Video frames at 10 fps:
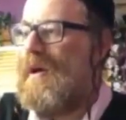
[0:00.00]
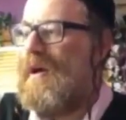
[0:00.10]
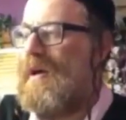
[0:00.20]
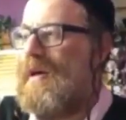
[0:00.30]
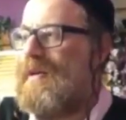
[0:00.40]

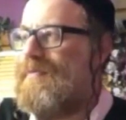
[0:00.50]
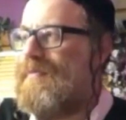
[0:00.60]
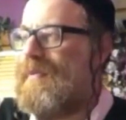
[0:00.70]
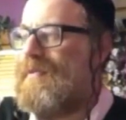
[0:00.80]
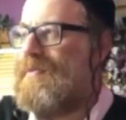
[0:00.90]
I, I
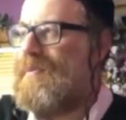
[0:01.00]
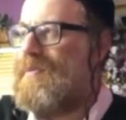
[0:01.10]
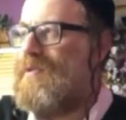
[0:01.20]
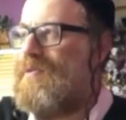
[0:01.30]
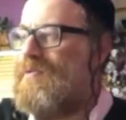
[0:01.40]
don't I don't
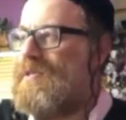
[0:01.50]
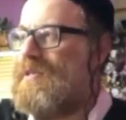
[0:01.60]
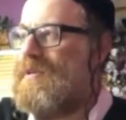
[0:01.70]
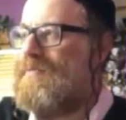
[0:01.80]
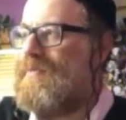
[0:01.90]
remember who
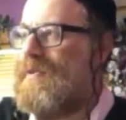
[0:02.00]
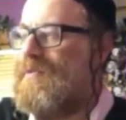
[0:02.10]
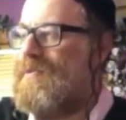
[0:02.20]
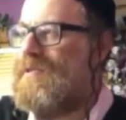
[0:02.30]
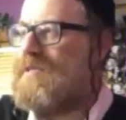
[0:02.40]
was um,
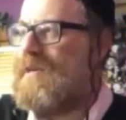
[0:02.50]
who was.